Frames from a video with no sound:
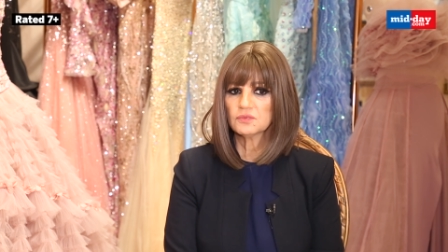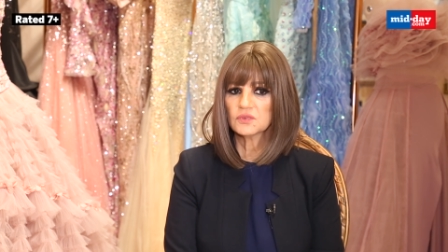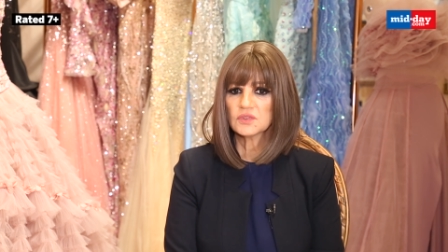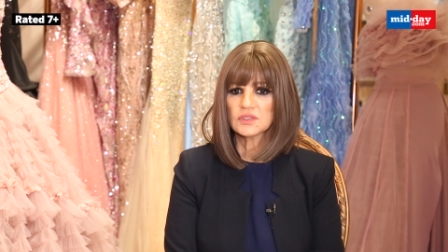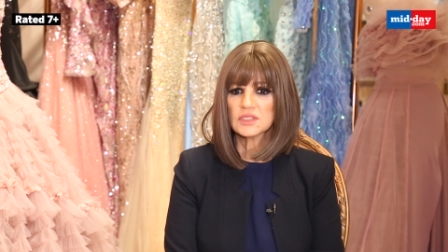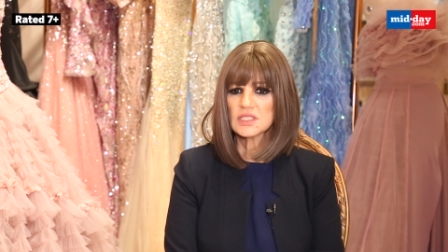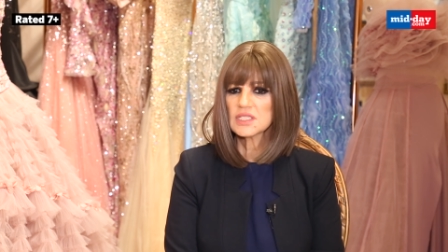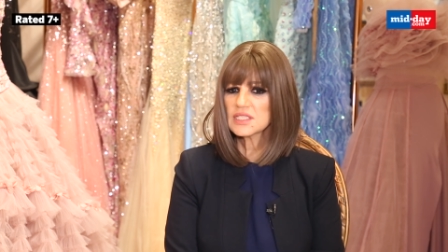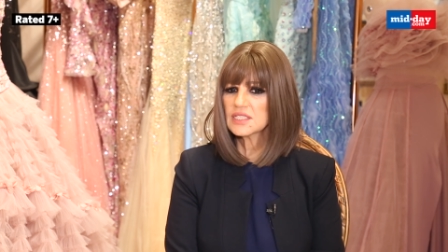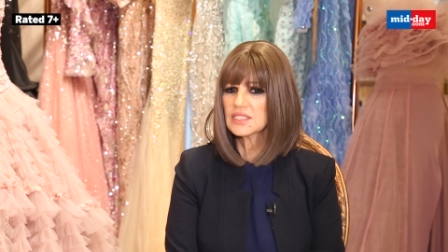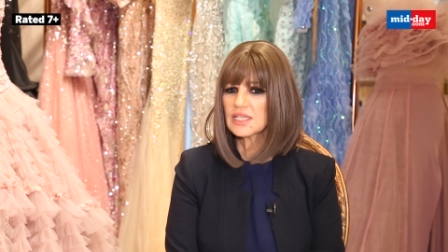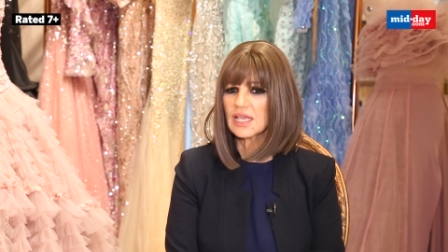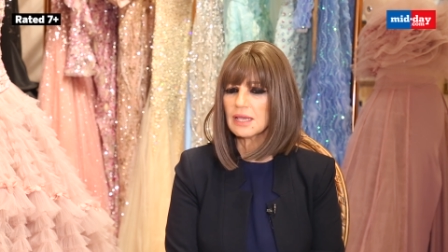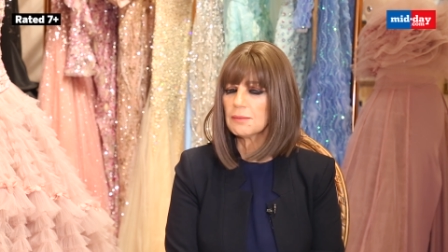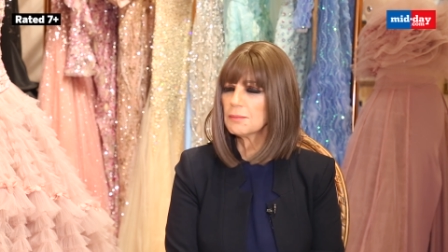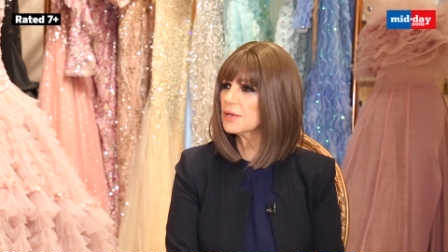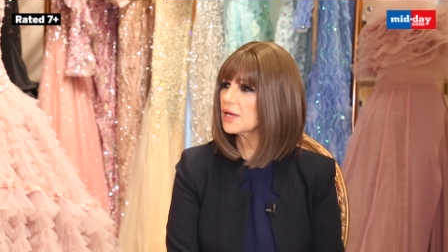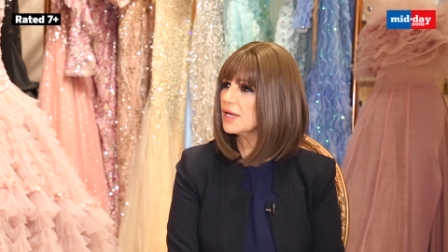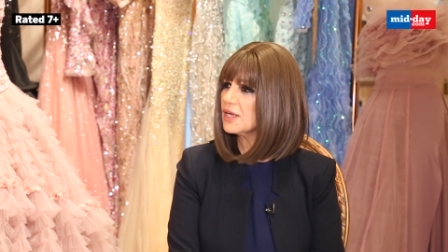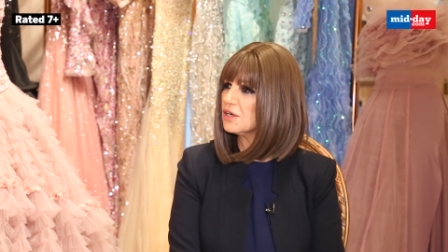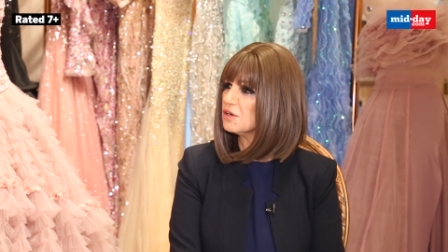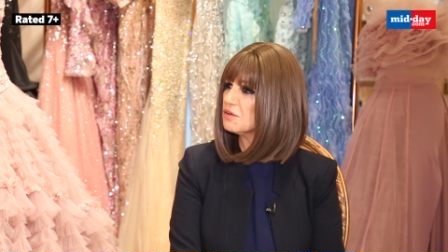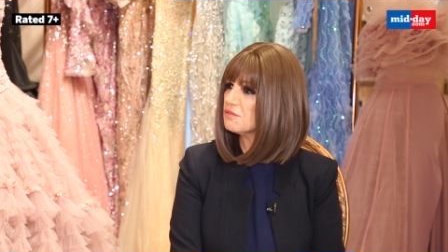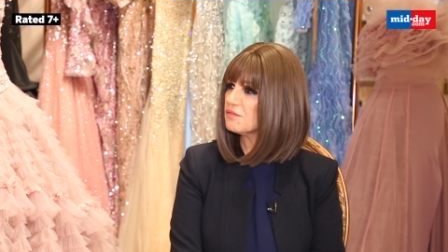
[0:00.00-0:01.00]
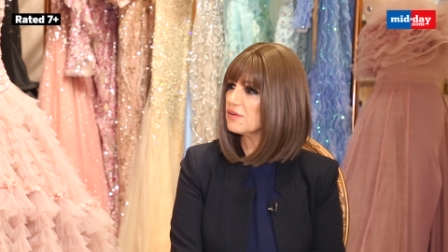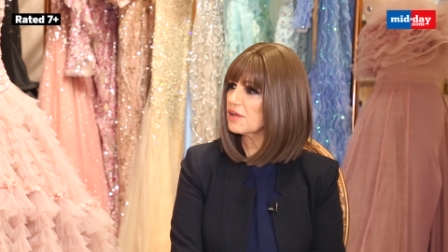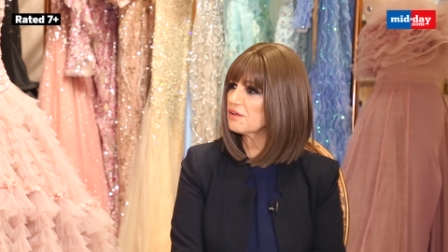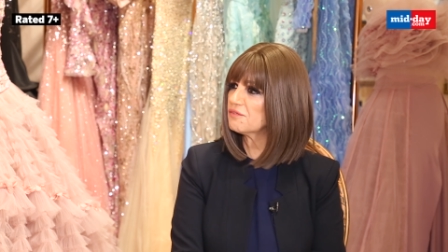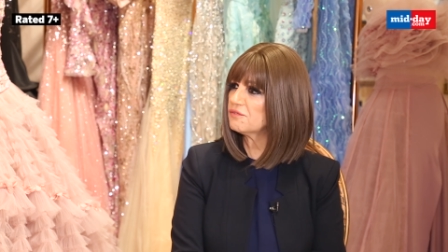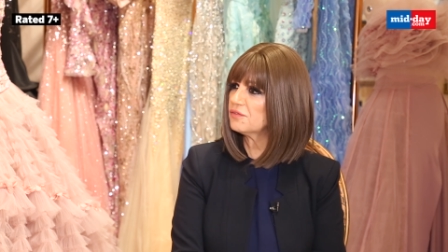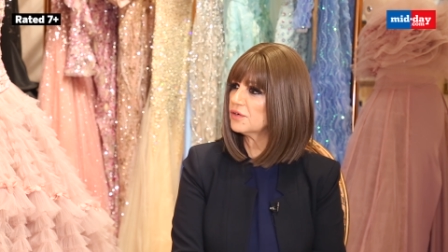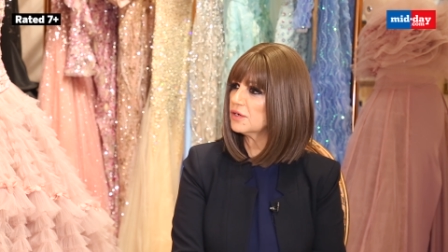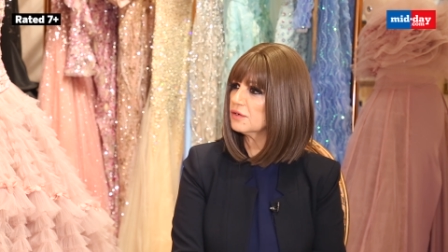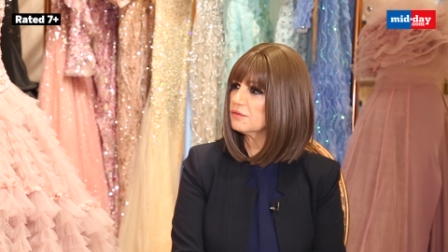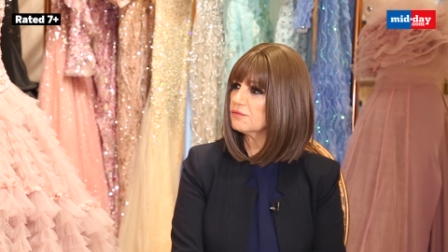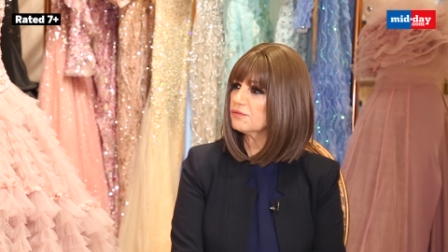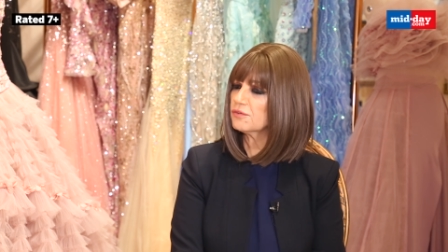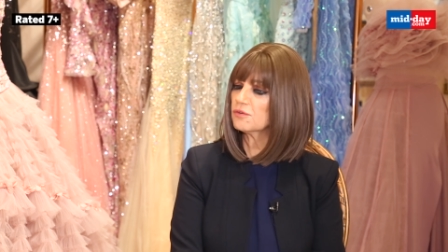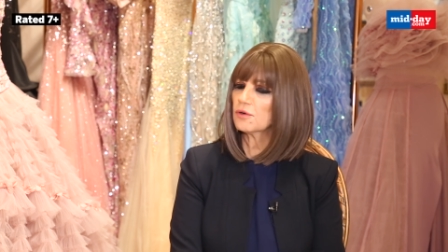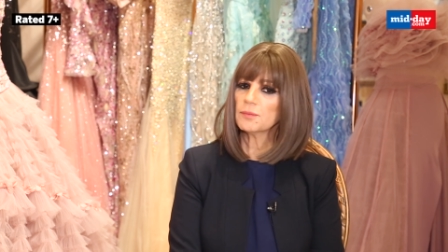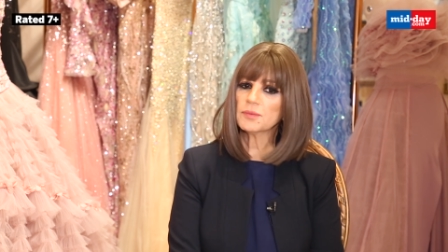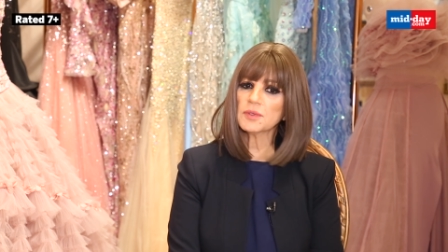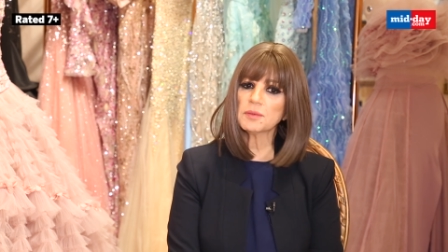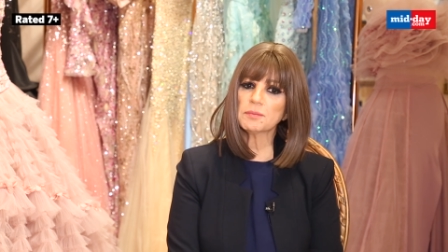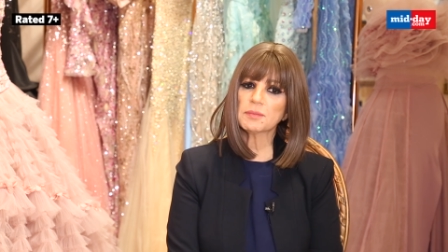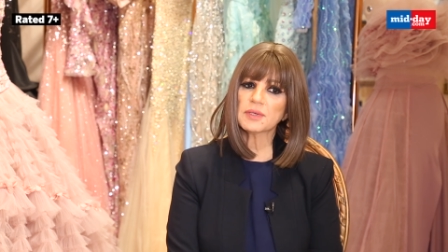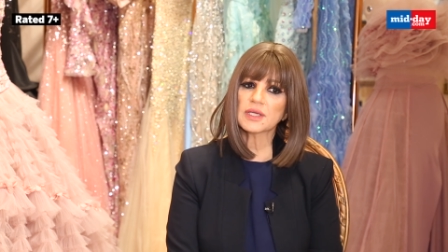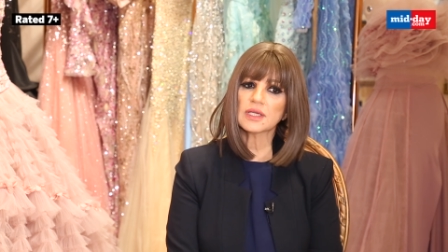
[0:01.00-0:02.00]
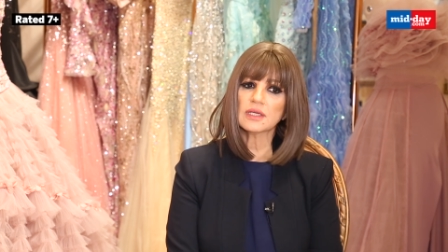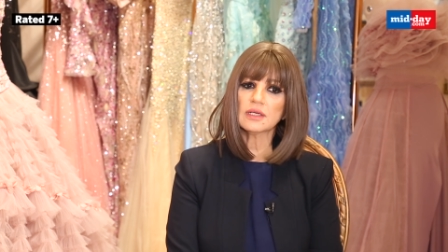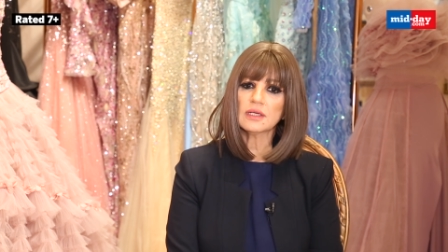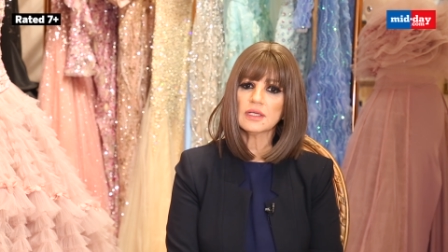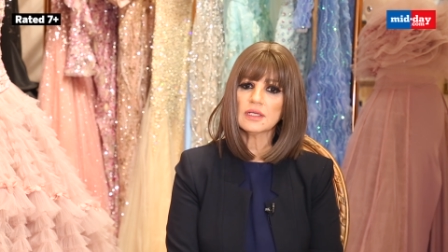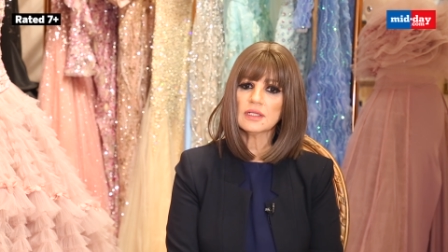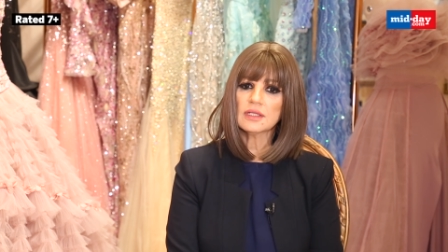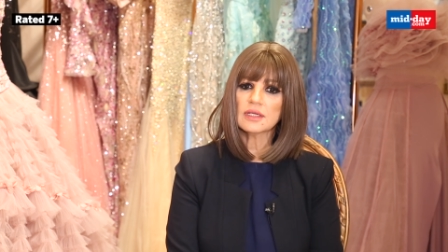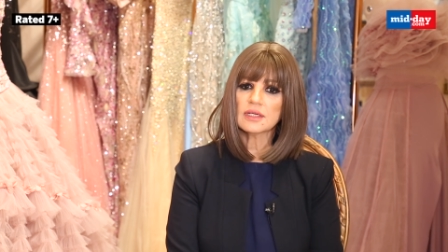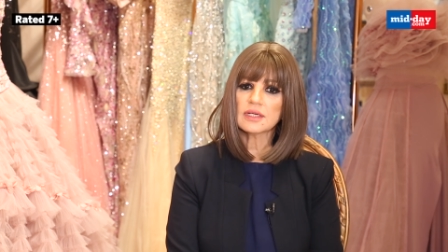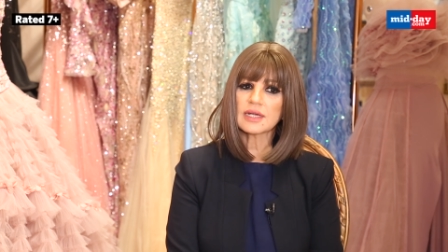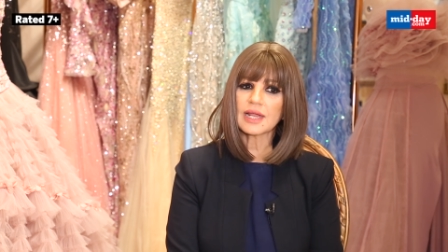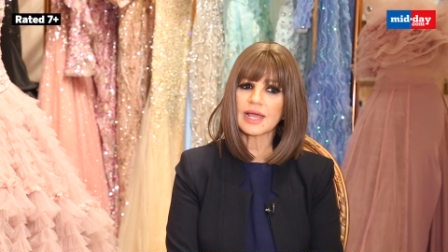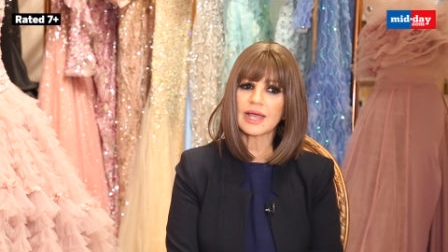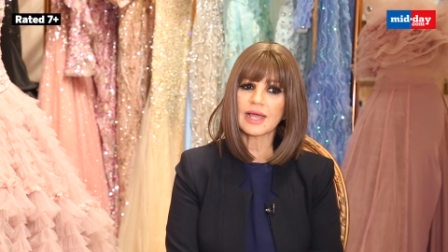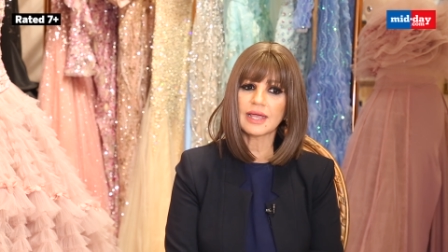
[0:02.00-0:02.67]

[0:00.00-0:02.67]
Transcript: the same kind of effort from the beginning that